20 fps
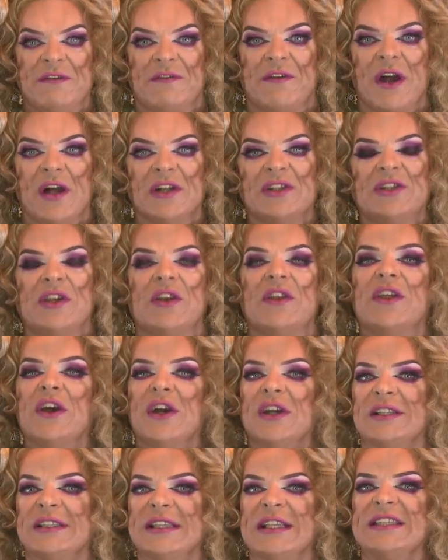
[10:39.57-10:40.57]
Frocks
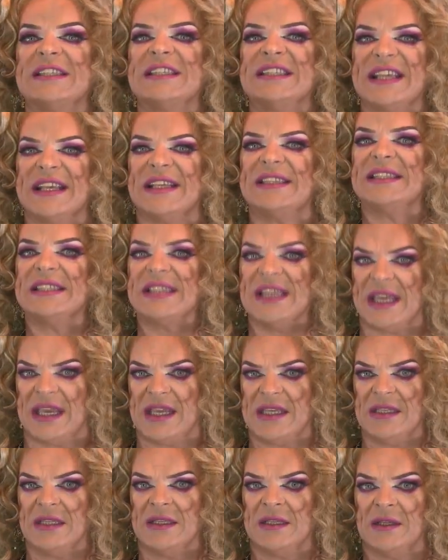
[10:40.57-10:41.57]

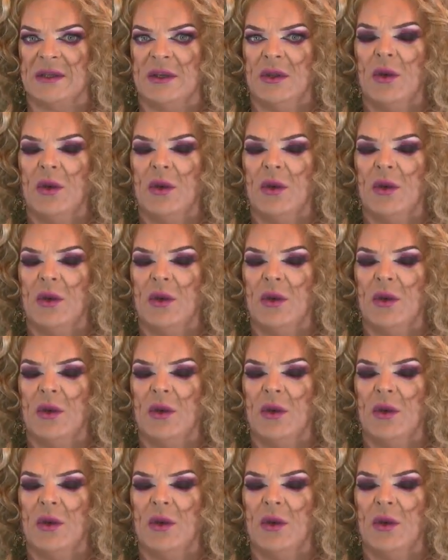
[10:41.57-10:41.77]
2016